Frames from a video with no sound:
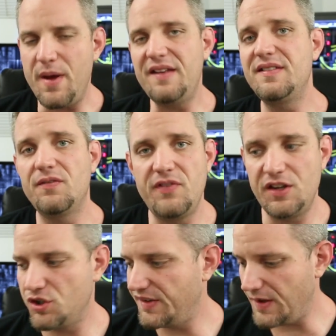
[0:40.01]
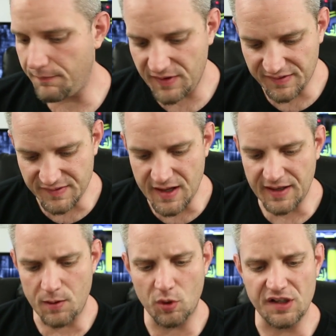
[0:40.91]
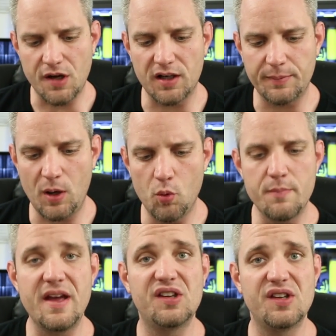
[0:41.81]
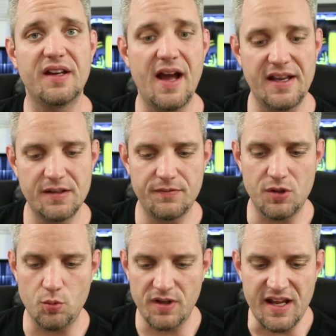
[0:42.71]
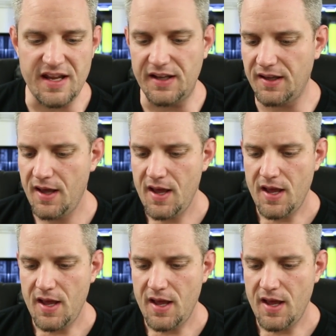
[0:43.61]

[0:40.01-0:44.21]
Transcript: basic features of this thing, and then we're gonna talk about what makes it kind of unique.